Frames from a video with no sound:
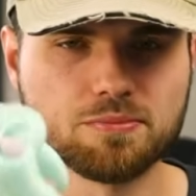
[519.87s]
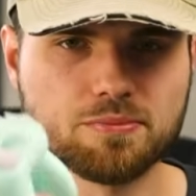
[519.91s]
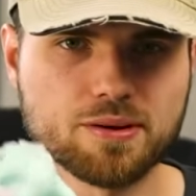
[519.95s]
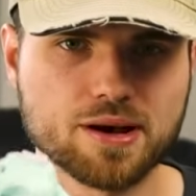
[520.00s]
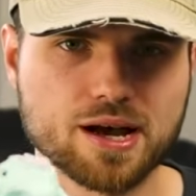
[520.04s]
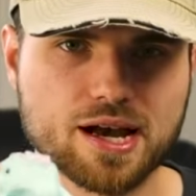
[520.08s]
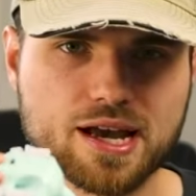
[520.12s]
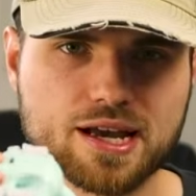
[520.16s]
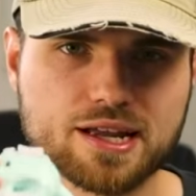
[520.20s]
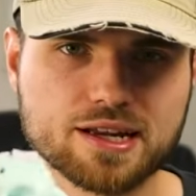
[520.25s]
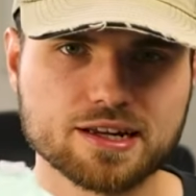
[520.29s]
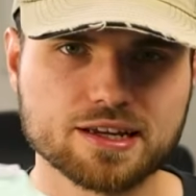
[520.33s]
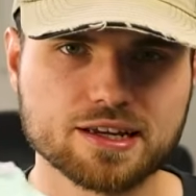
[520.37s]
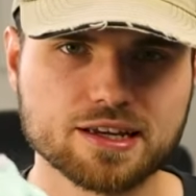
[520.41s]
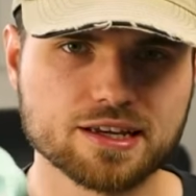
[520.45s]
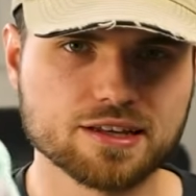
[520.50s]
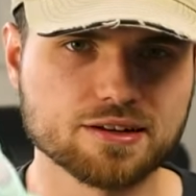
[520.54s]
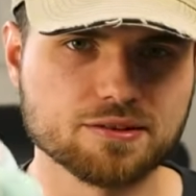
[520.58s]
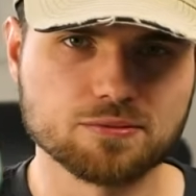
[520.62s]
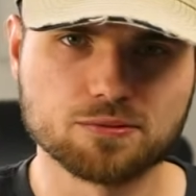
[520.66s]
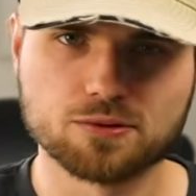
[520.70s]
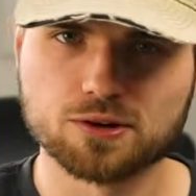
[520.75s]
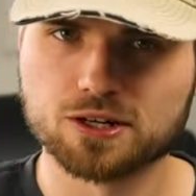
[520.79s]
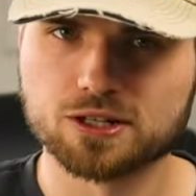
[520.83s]
but
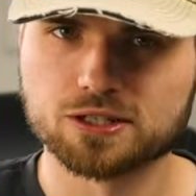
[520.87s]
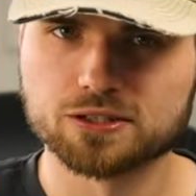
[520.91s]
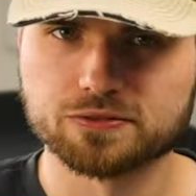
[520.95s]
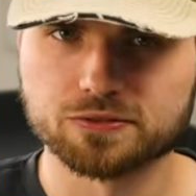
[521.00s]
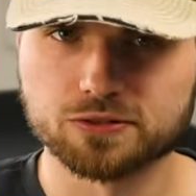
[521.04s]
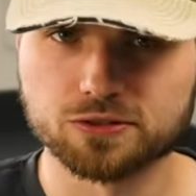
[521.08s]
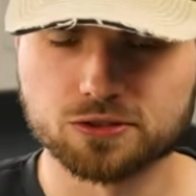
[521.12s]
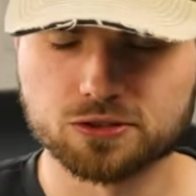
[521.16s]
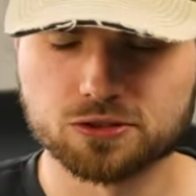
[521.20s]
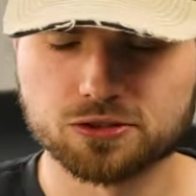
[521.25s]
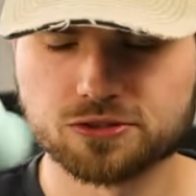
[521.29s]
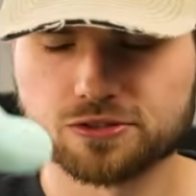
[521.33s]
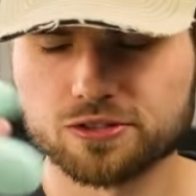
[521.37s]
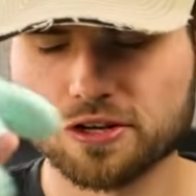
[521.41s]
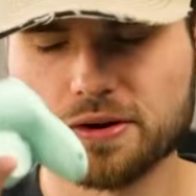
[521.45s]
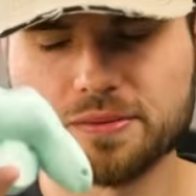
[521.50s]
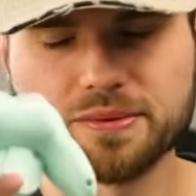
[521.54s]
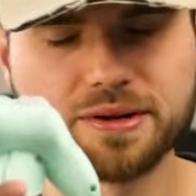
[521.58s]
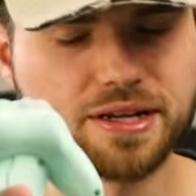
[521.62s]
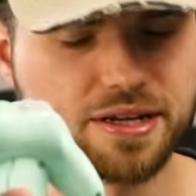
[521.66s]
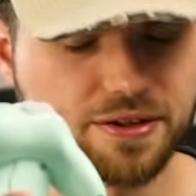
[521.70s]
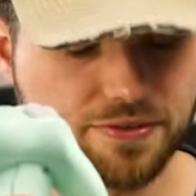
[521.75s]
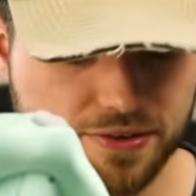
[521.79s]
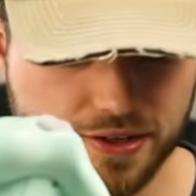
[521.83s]
it works for so
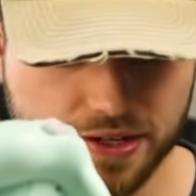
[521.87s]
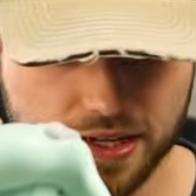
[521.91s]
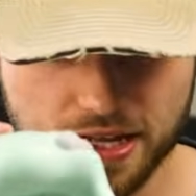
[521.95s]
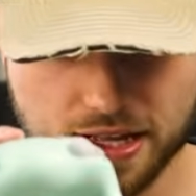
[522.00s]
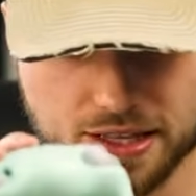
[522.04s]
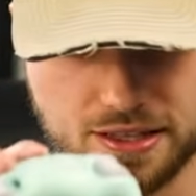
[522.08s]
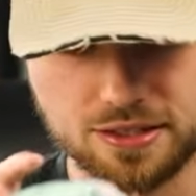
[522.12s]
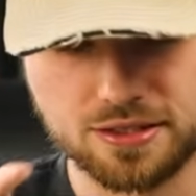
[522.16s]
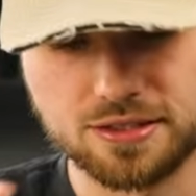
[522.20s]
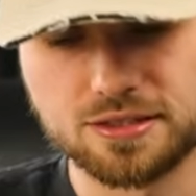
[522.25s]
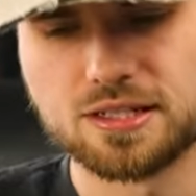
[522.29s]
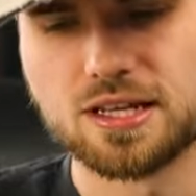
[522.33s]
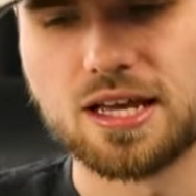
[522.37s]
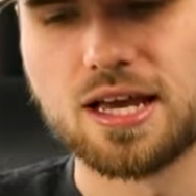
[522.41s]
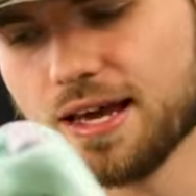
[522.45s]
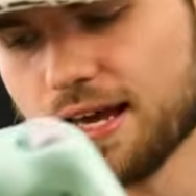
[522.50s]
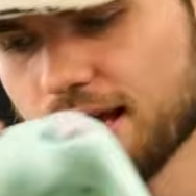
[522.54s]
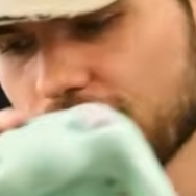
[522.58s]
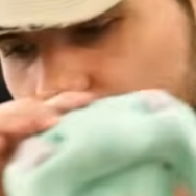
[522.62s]
many different consoles.